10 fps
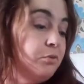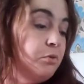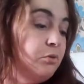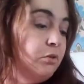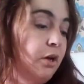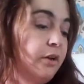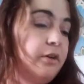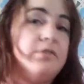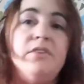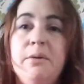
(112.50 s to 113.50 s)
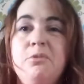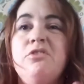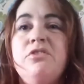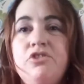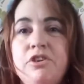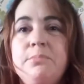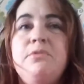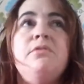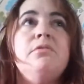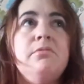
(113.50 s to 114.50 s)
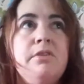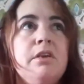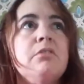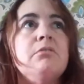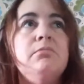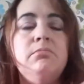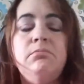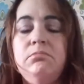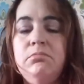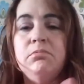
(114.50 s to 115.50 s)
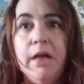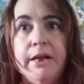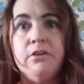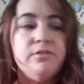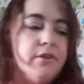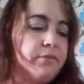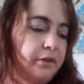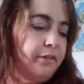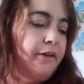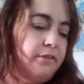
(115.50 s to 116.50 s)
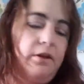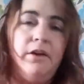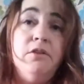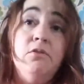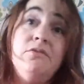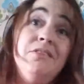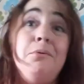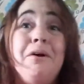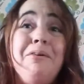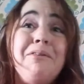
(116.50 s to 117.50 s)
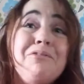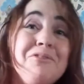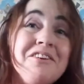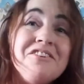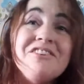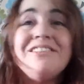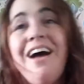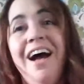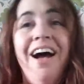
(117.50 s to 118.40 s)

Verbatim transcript: because we do a lot of sandwiches, chips, you know, lighter stuff like that that I can use. No, I don't have to do dishes.